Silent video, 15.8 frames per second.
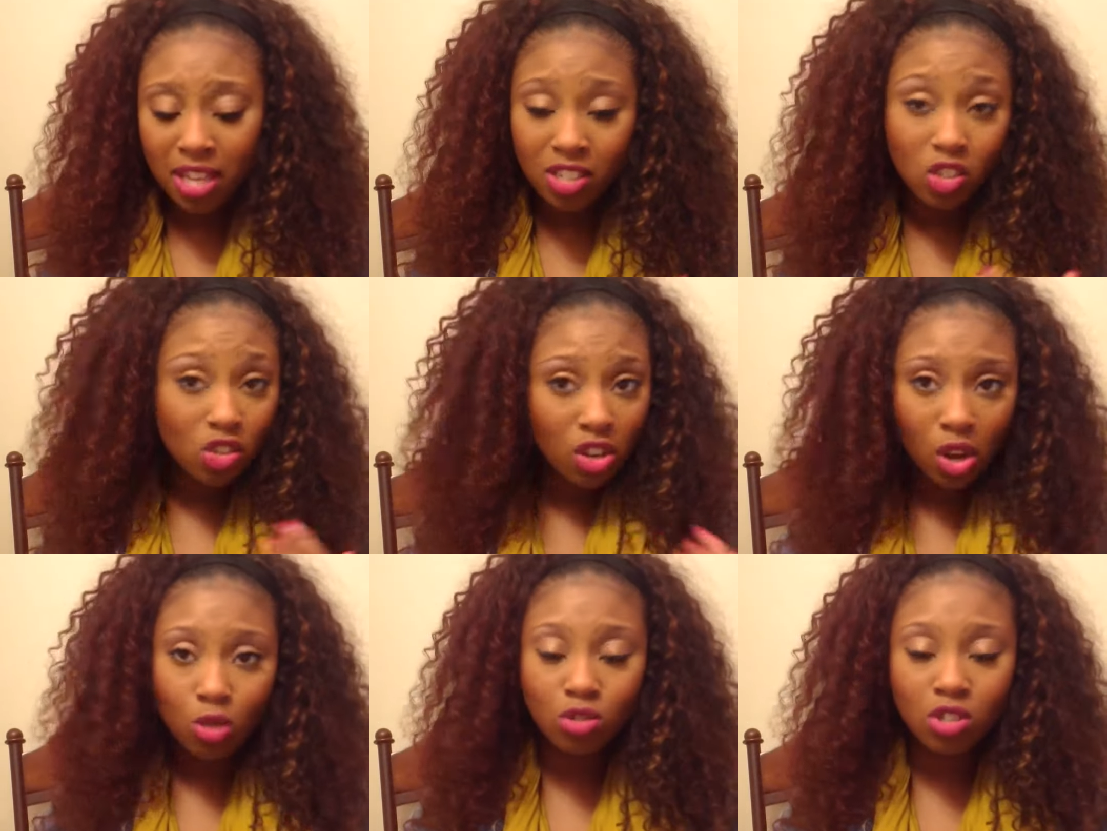you
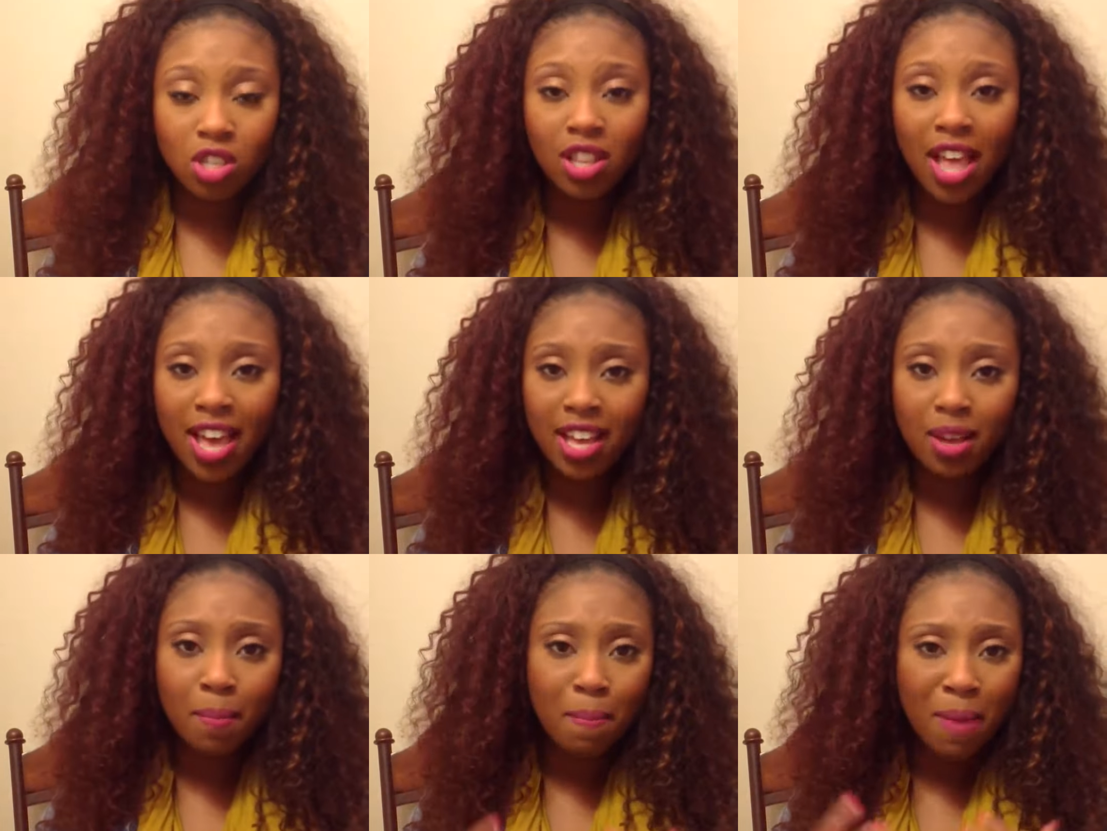know, to
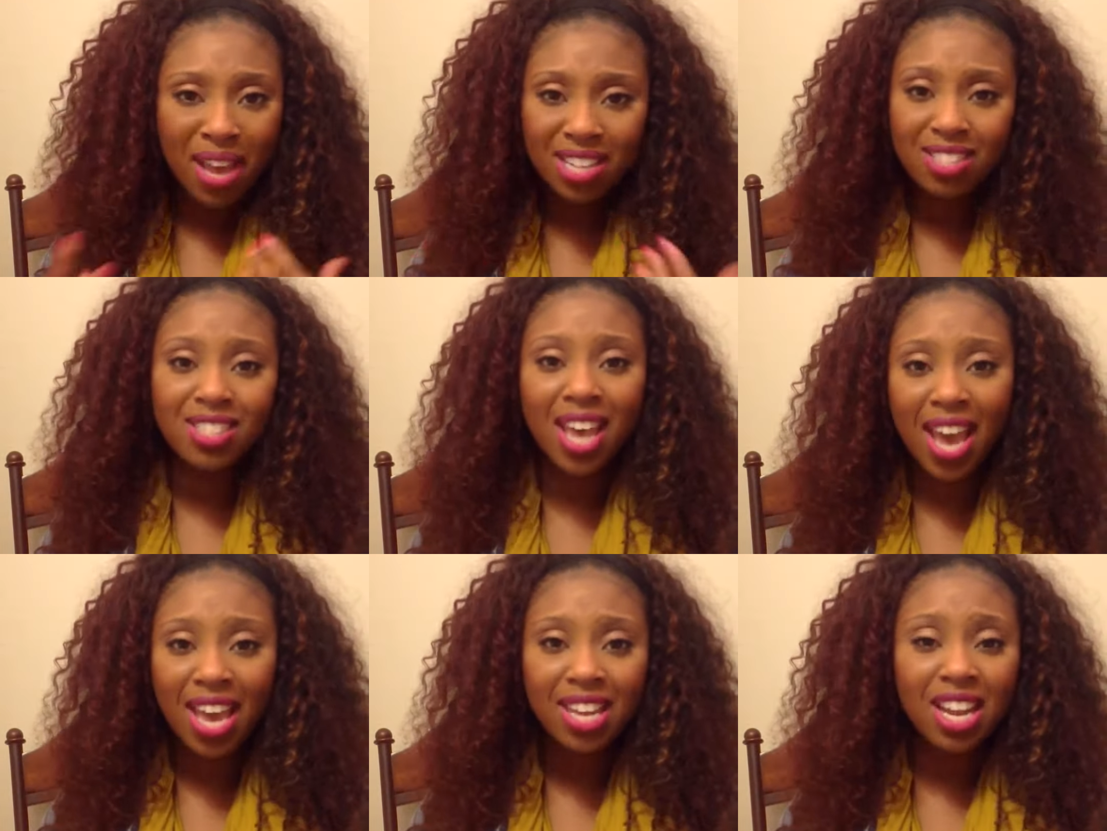like
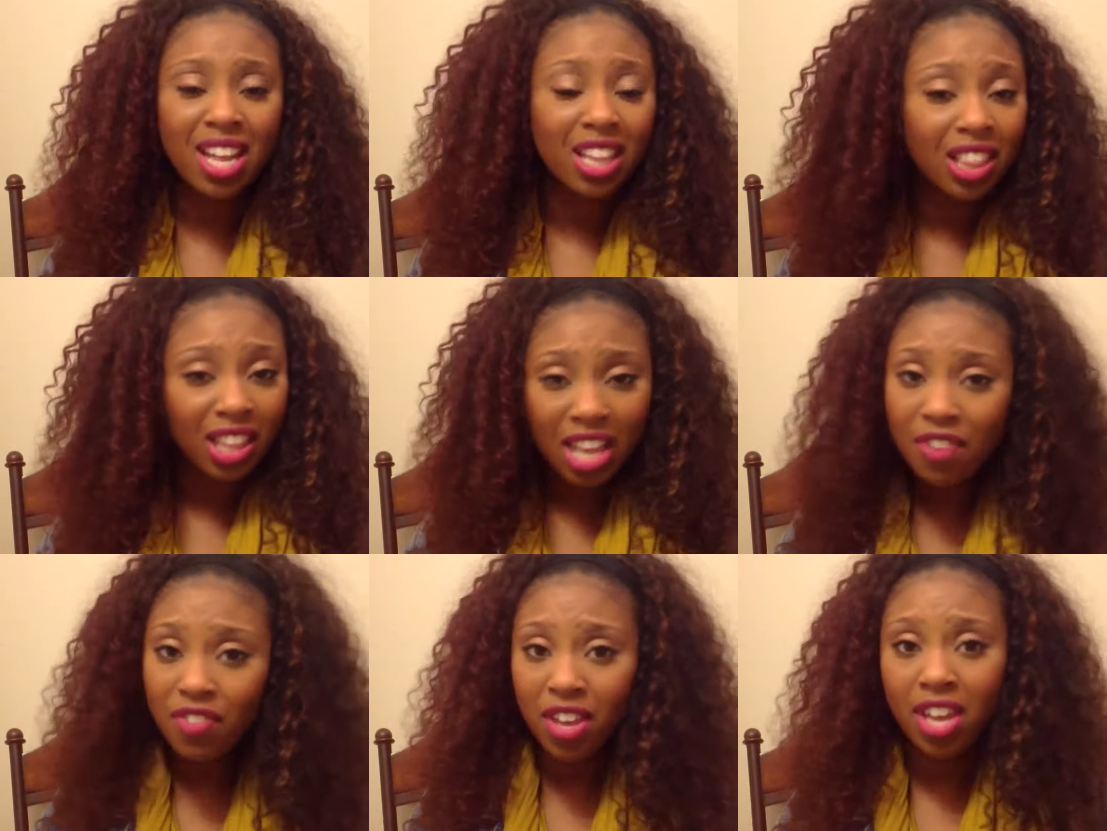maintain a
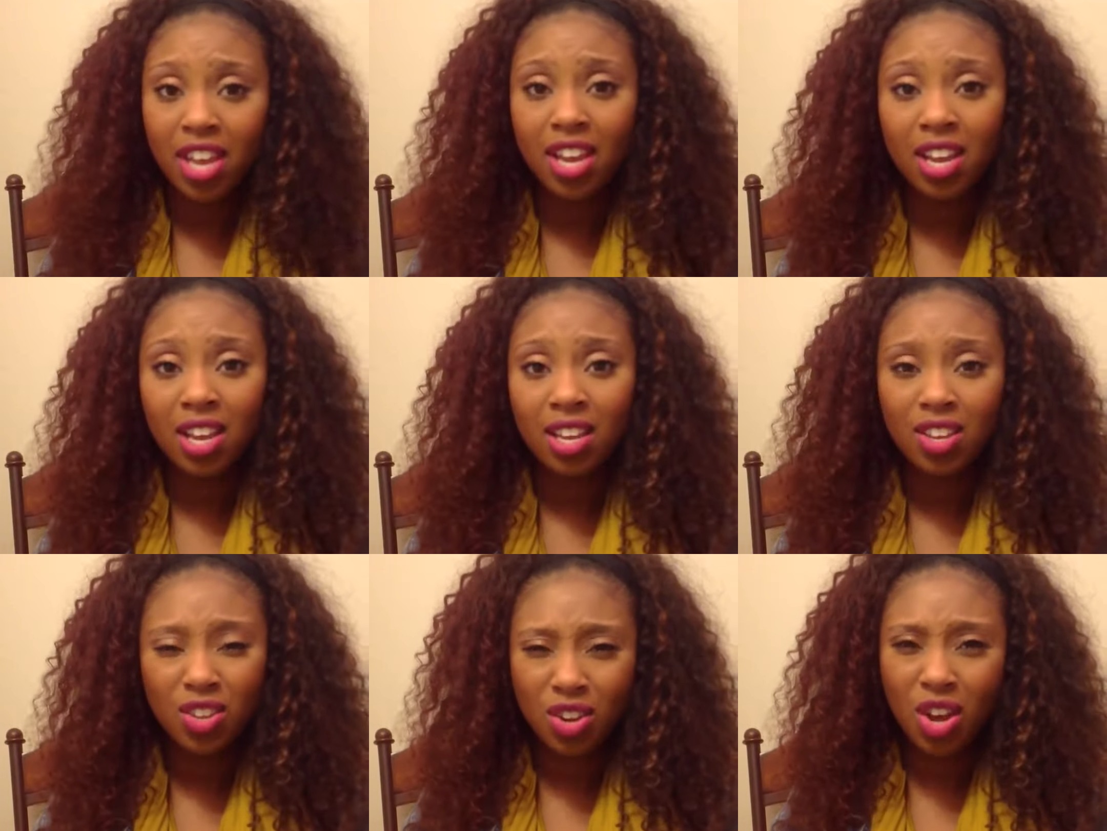living,
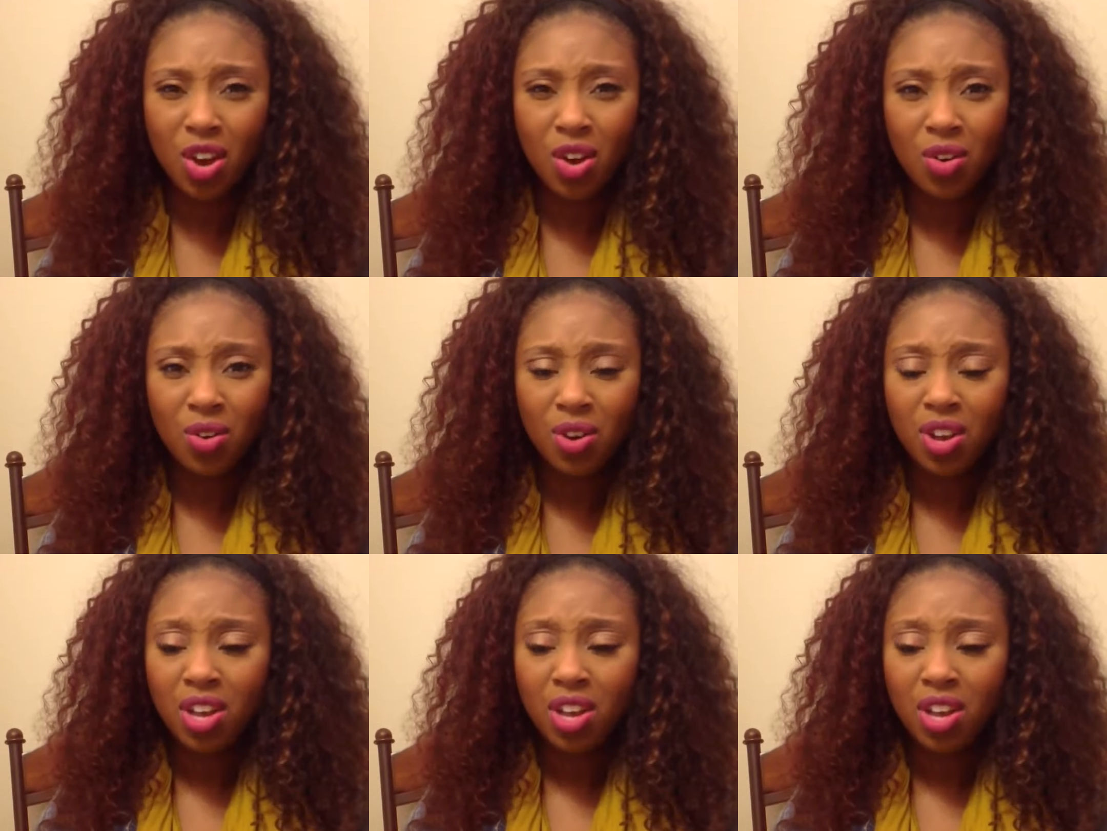you know?